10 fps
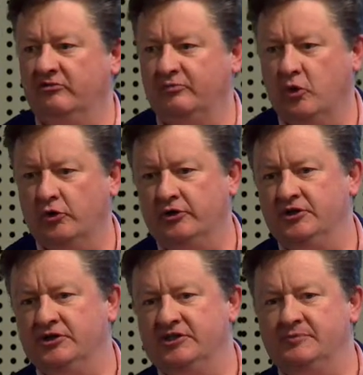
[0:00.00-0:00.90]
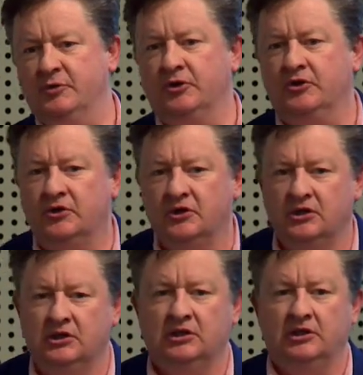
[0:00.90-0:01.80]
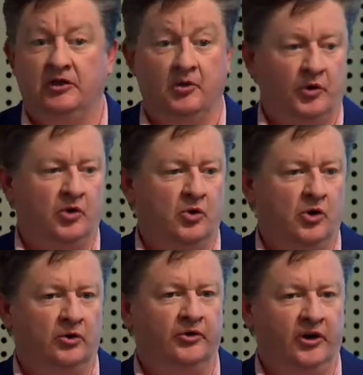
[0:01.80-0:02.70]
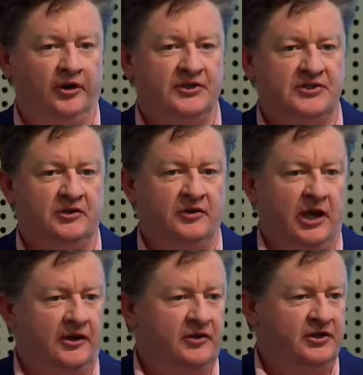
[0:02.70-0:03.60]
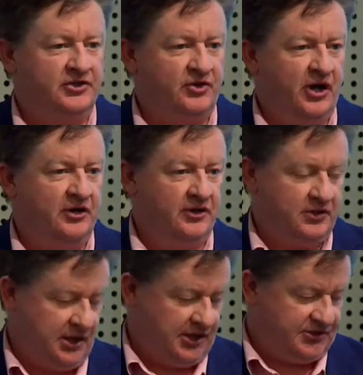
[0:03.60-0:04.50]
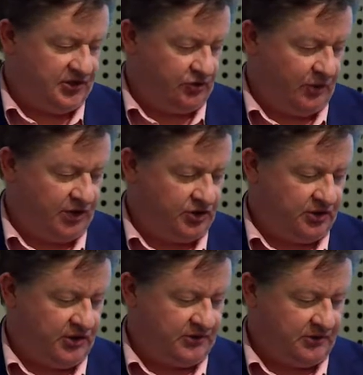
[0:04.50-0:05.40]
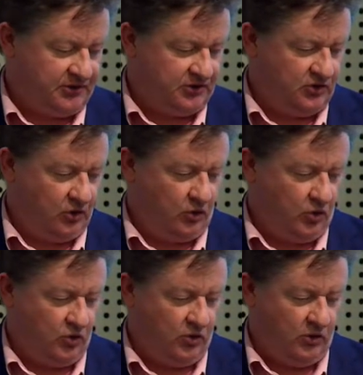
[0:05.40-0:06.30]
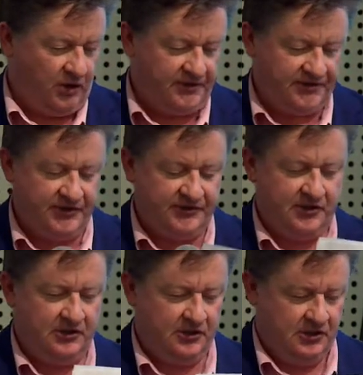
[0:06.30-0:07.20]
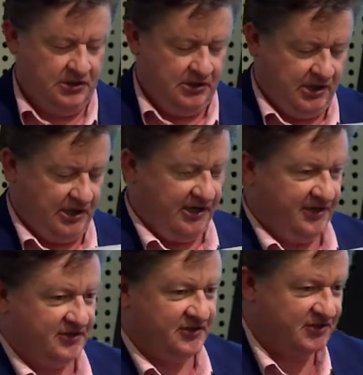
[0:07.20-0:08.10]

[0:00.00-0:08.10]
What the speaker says: of Porter and Teesburg in the real world, I guess, and in the Australian situation, because it's not all quite as easy as it